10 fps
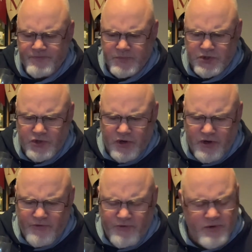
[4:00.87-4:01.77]
sort
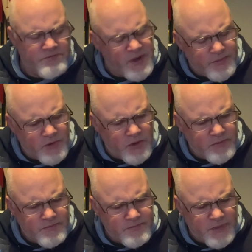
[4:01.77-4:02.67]
of, or no,
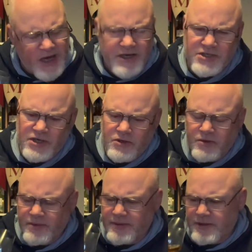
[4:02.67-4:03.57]
honeysuckle
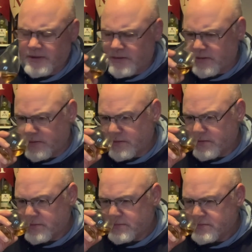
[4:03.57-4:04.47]
maybe?
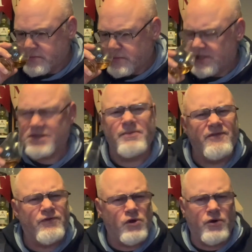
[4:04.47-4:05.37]
Something
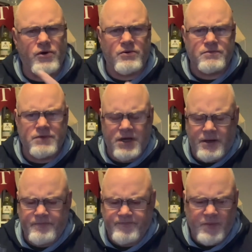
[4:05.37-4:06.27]
floral,
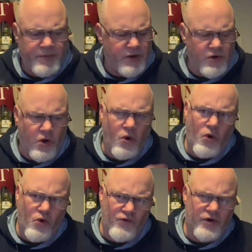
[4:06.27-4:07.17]
but not
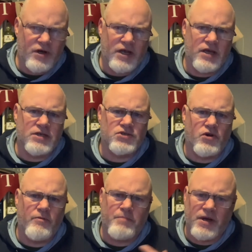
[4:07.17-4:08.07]
overly sort
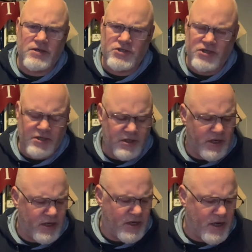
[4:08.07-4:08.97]
of pungently,
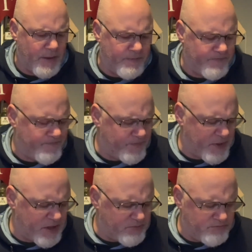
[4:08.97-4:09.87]

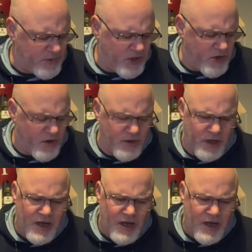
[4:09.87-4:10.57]
you know,